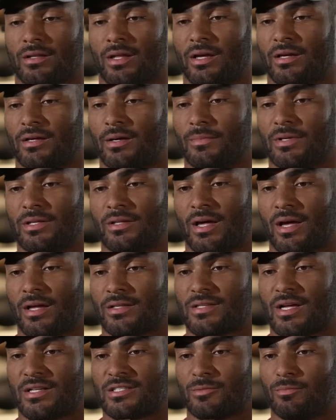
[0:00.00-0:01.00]
Like, I mean,
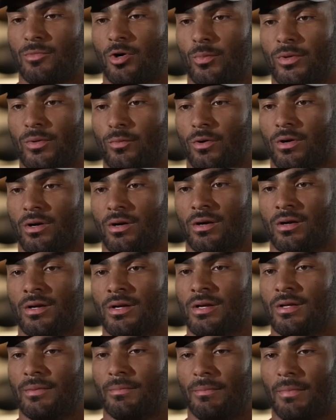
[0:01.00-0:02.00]
that that's a moment where
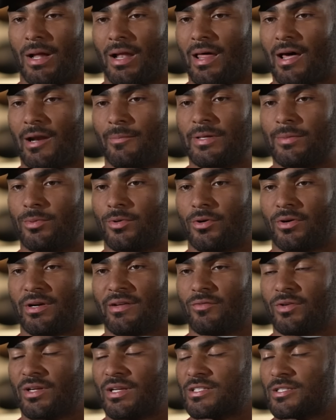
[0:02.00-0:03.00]
a lot of people don't
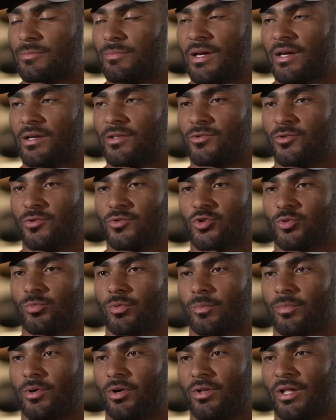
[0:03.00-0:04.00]
even get to make it to a Super
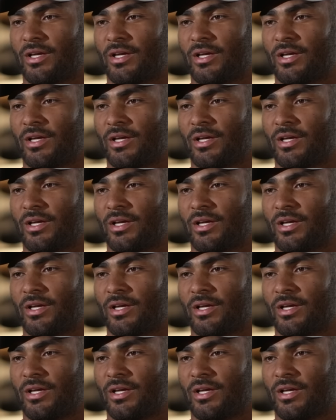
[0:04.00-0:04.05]
Bowl.